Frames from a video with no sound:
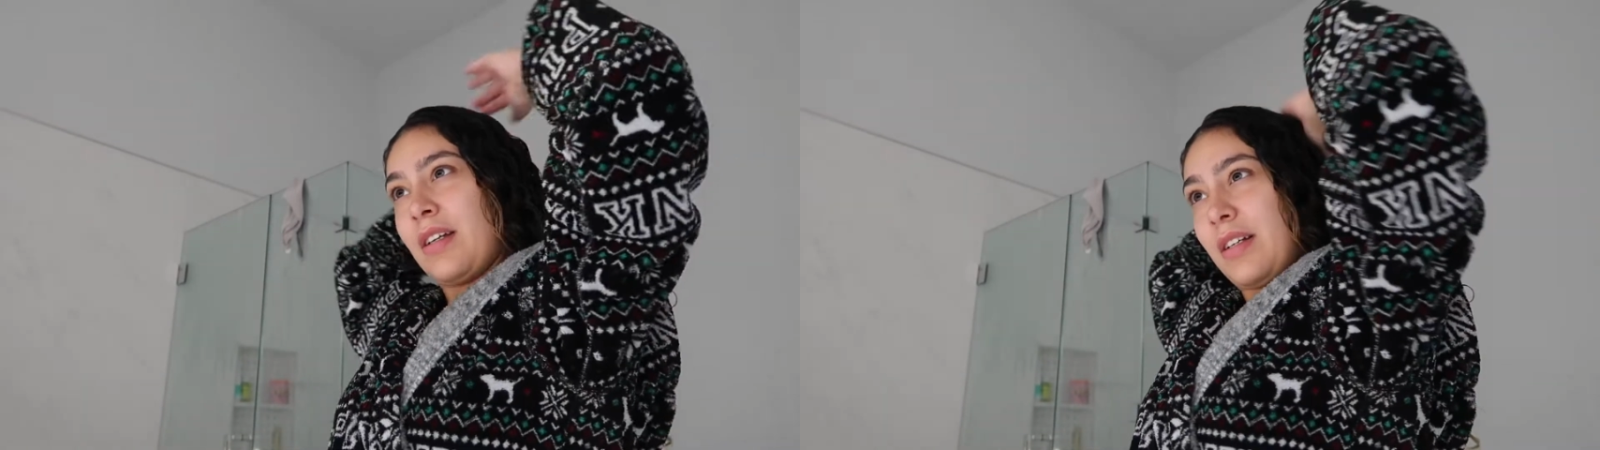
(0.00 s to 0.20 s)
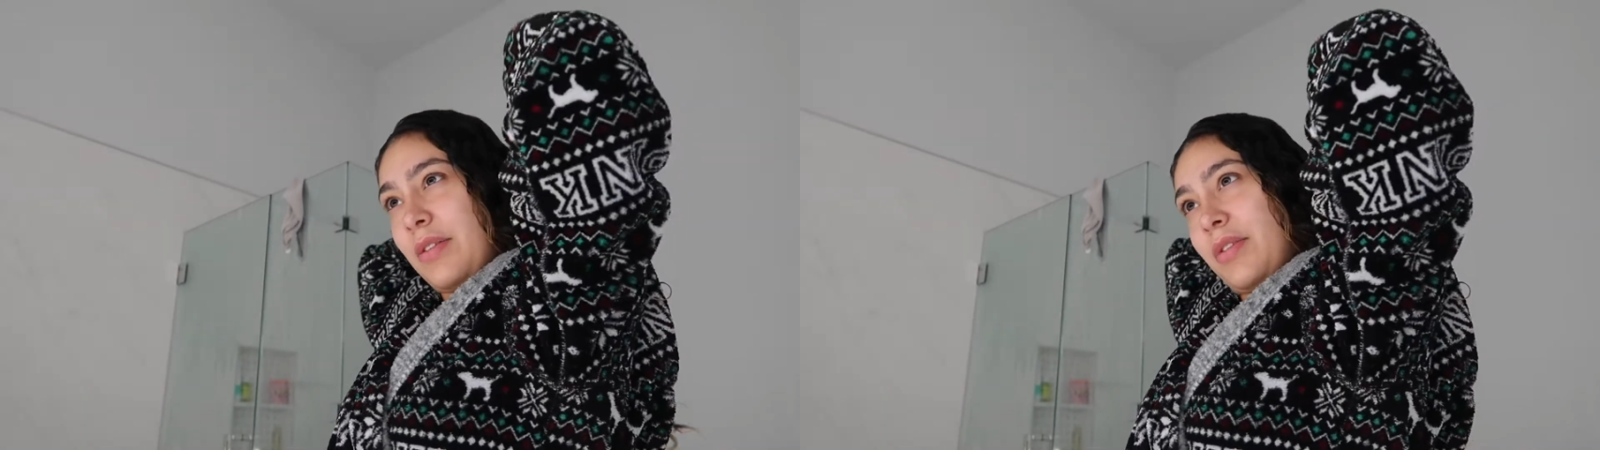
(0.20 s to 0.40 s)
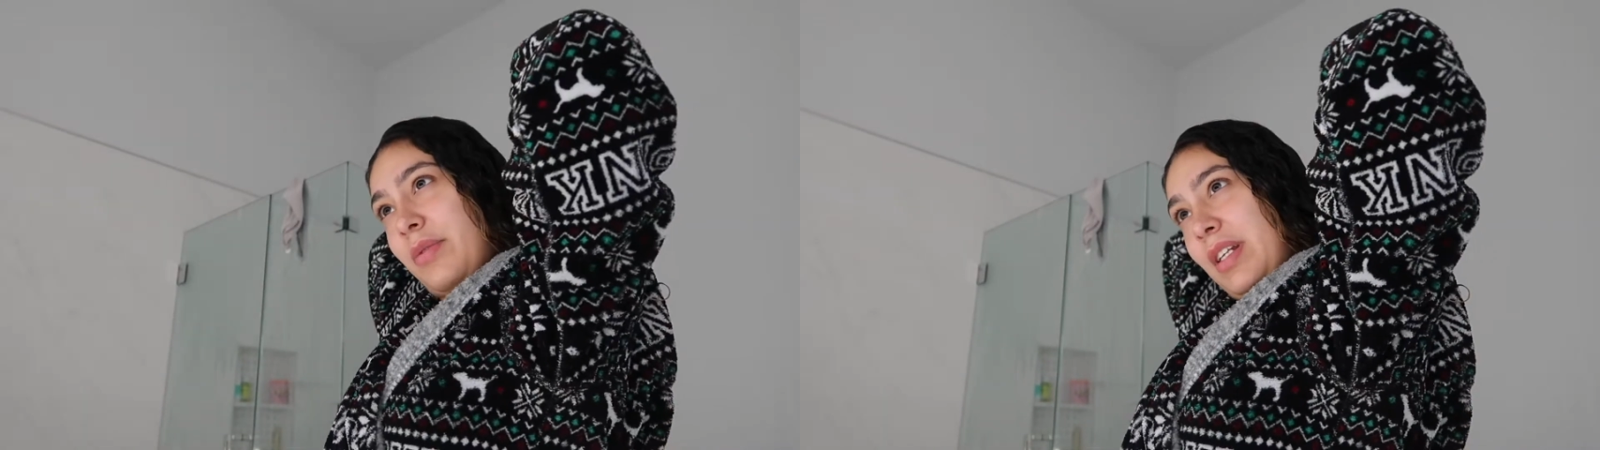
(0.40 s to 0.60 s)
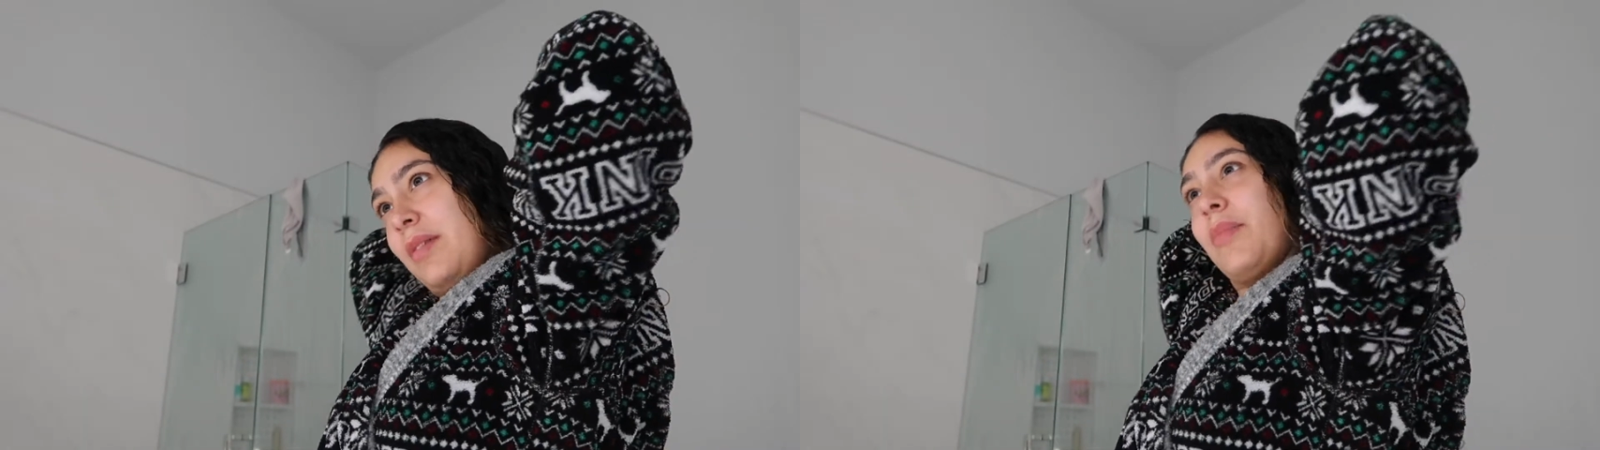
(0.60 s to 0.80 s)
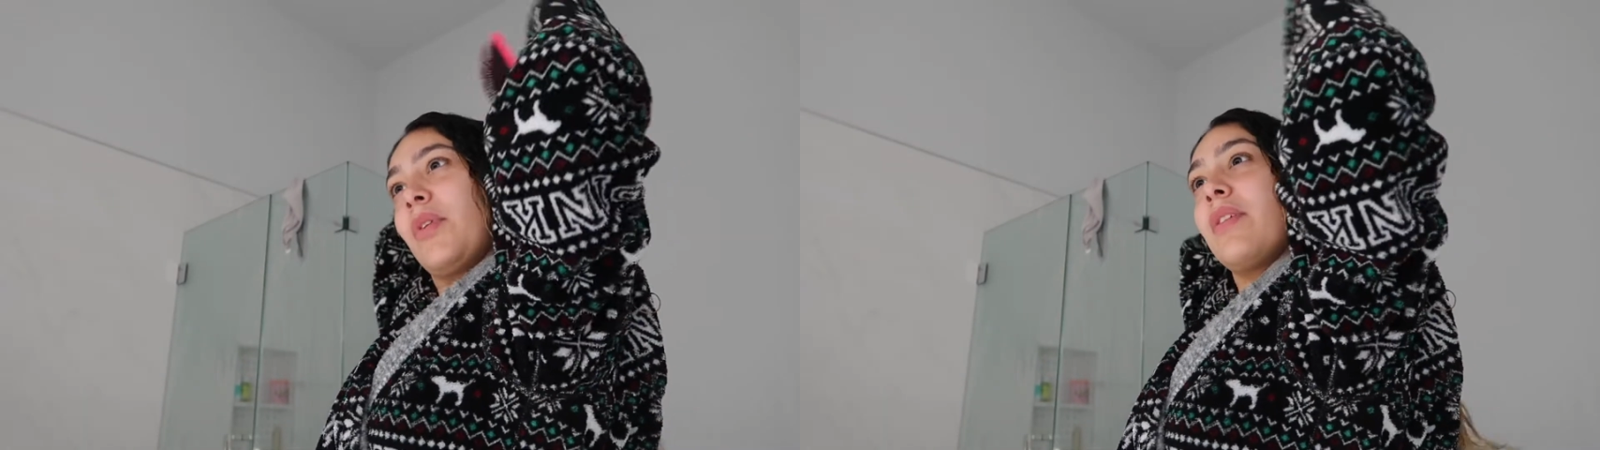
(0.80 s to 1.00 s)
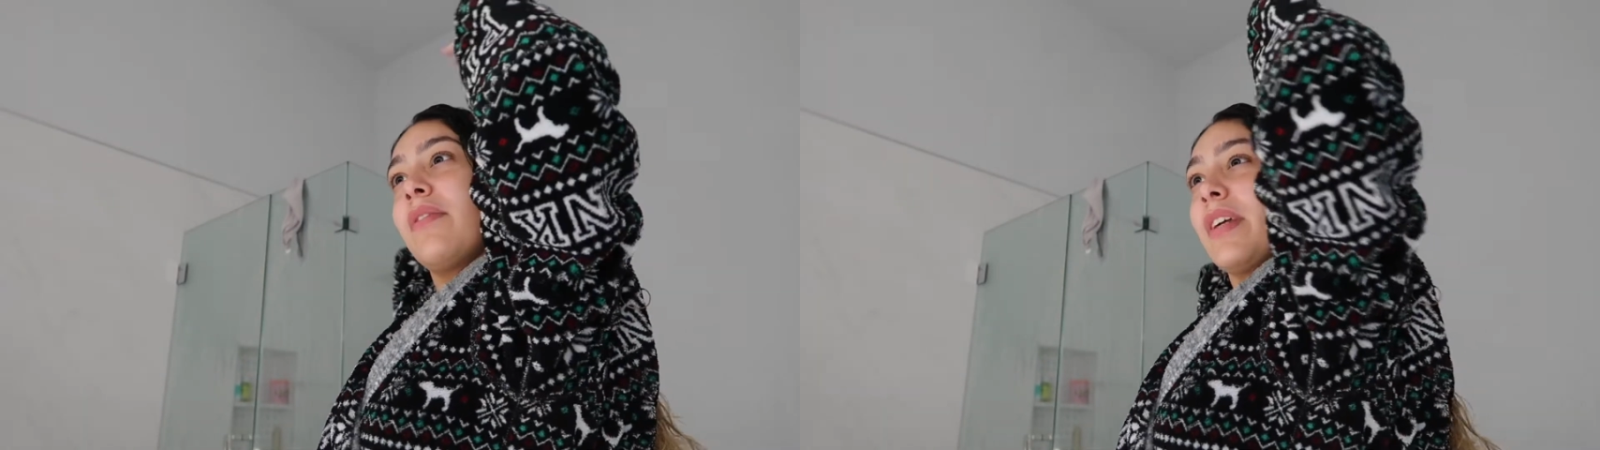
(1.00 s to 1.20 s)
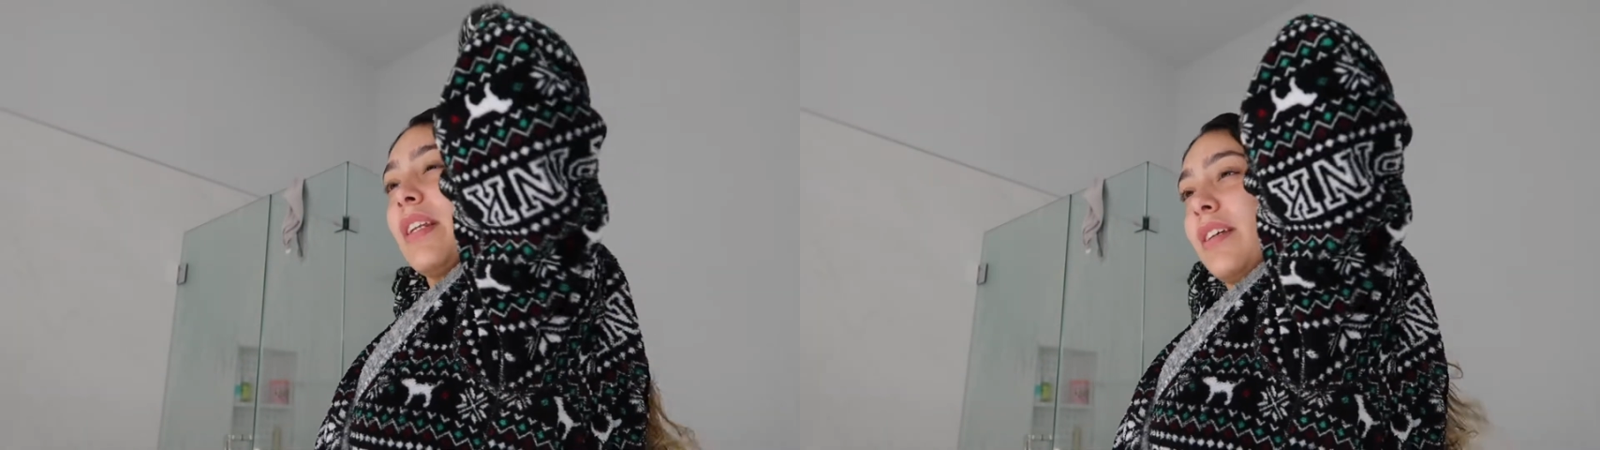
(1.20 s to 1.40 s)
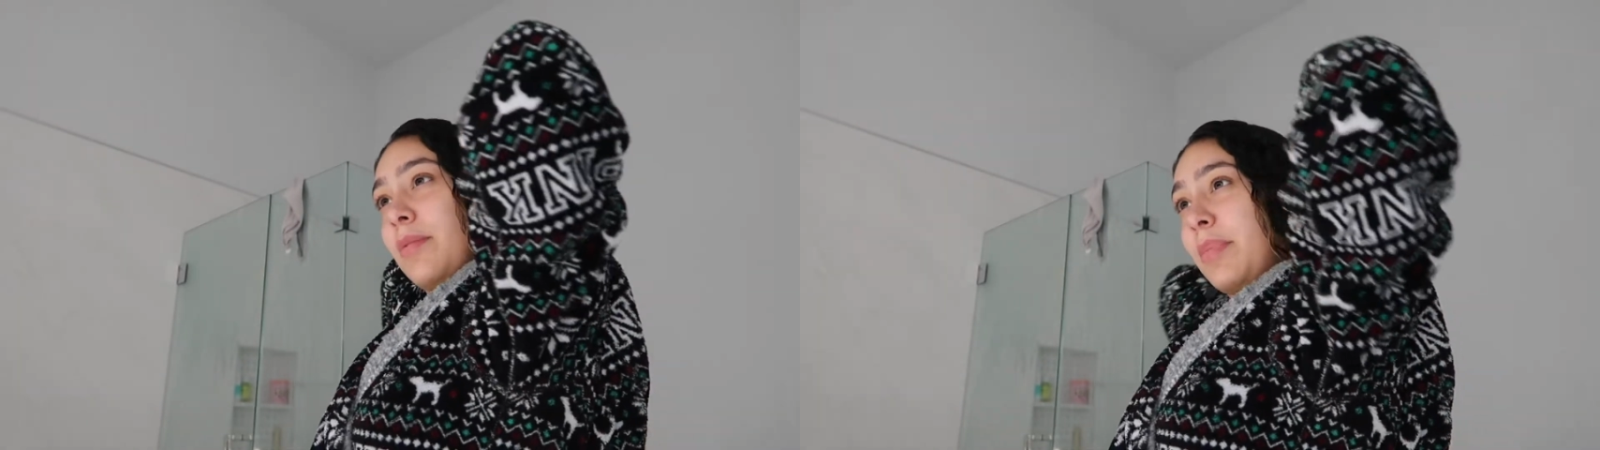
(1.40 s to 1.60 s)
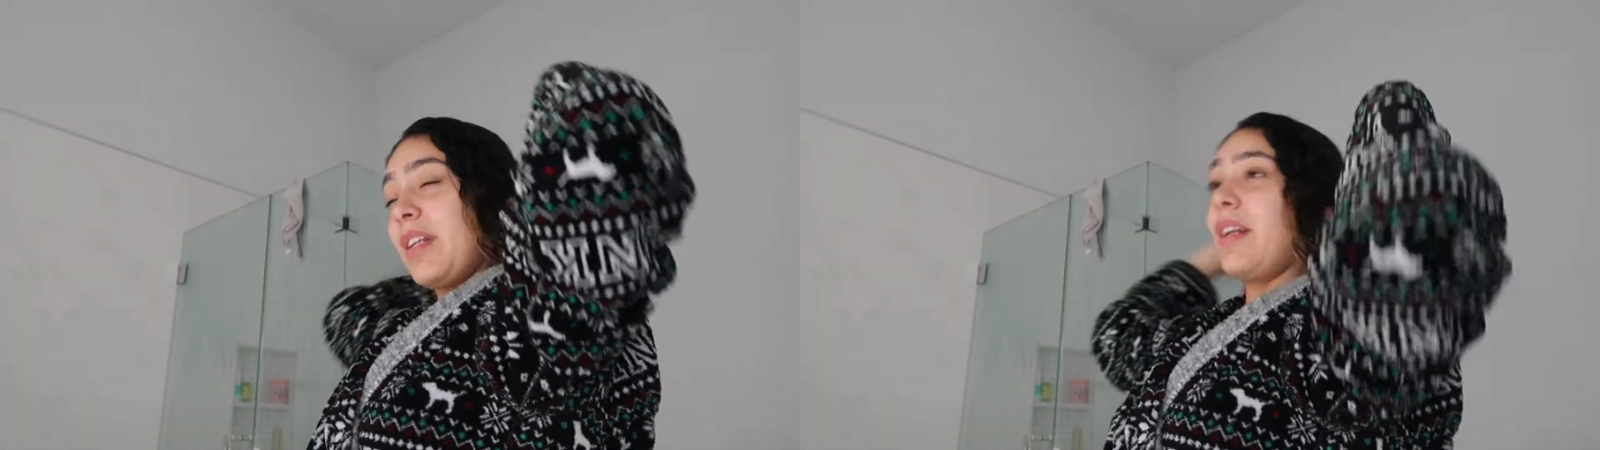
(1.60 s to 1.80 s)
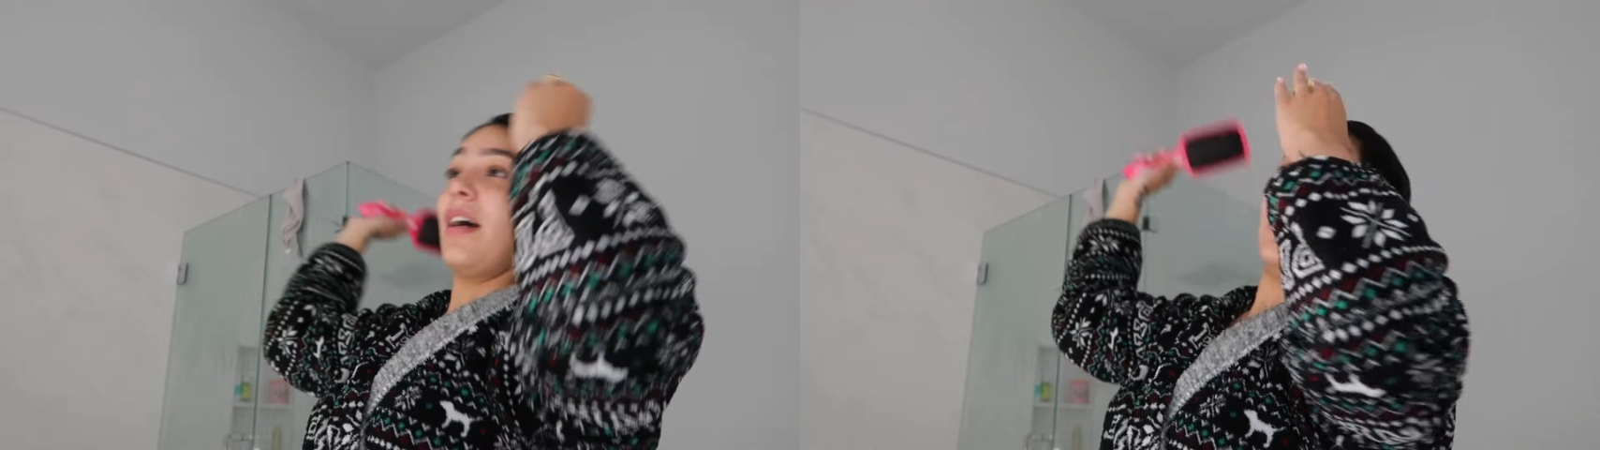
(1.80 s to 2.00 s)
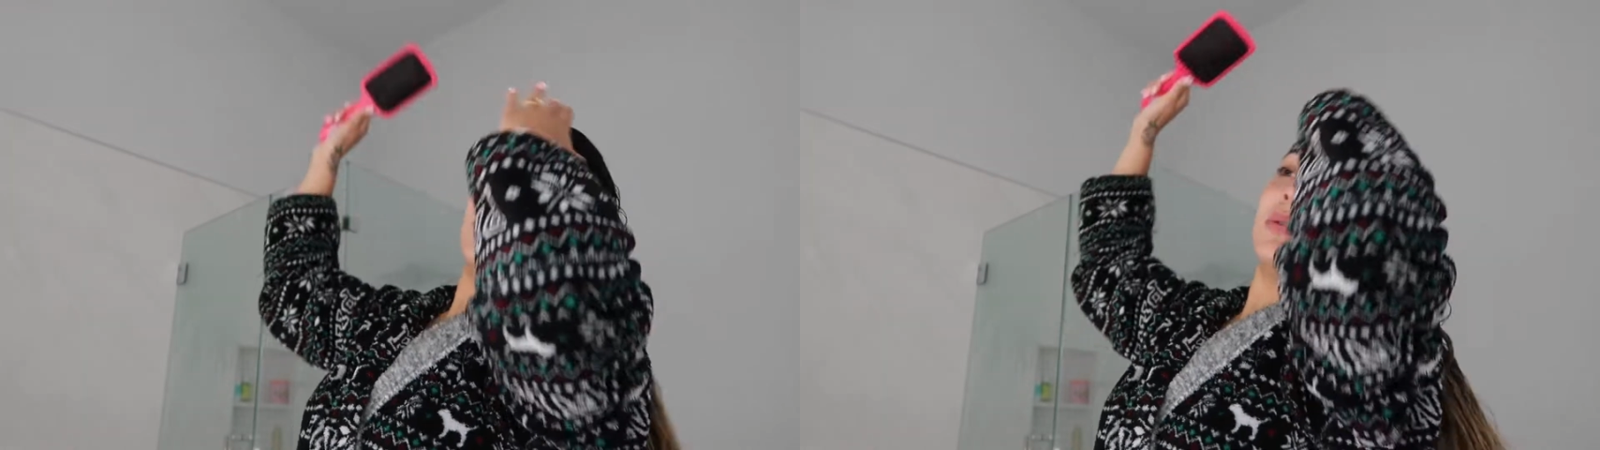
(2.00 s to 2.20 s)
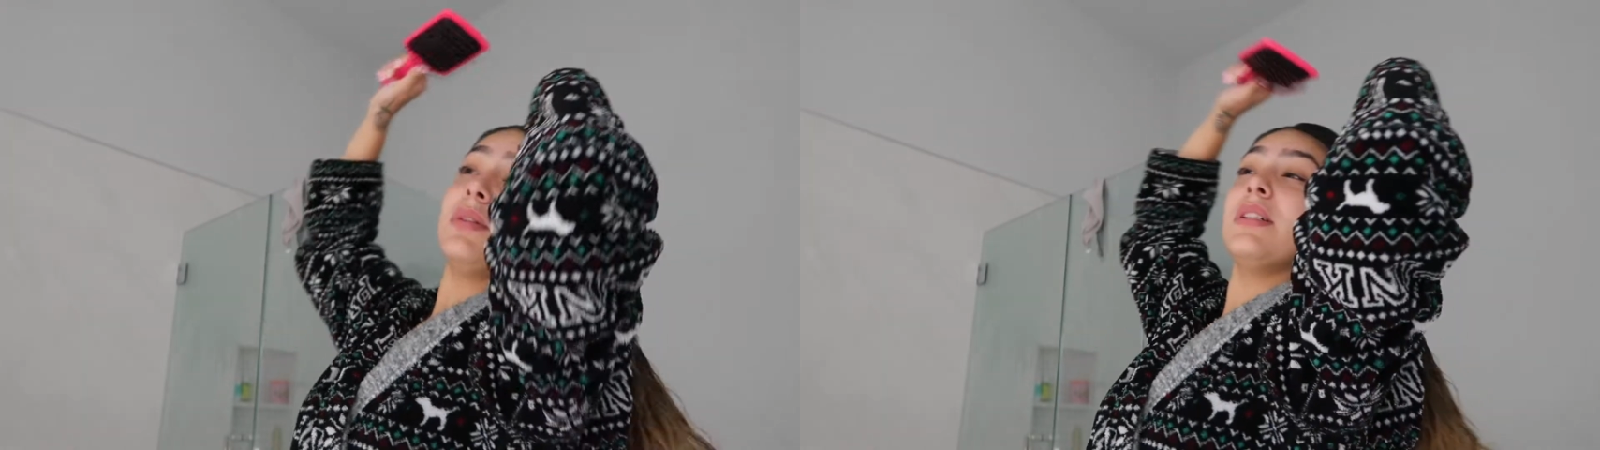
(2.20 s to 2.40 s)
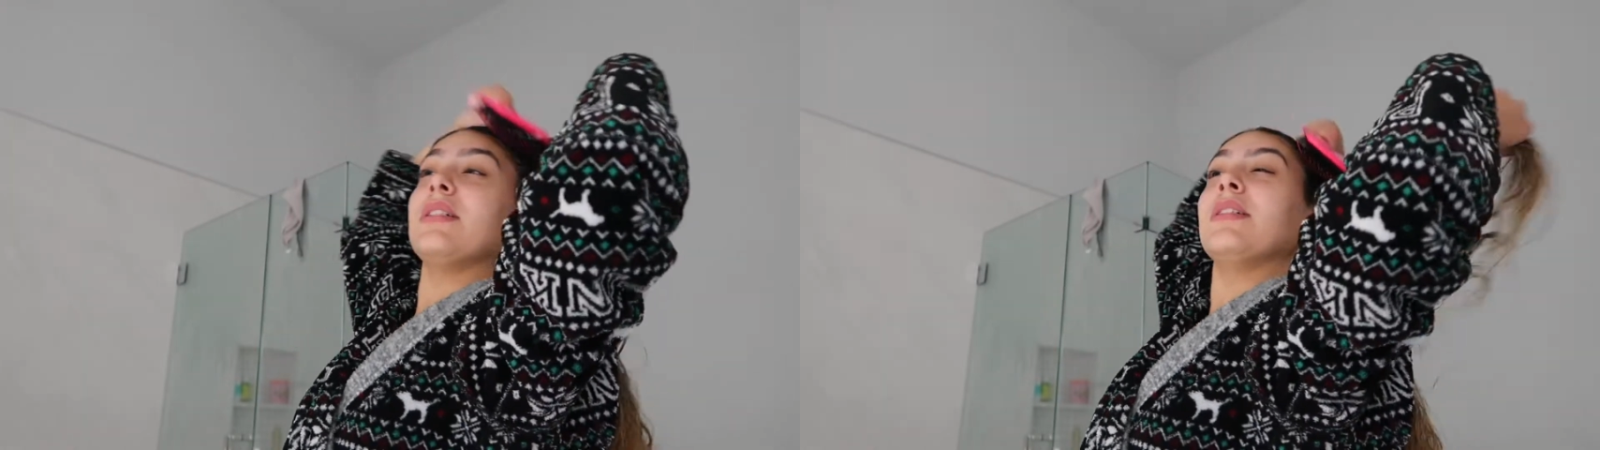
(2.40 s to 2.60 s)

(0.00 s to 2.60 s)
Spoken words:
I was really motivated, but now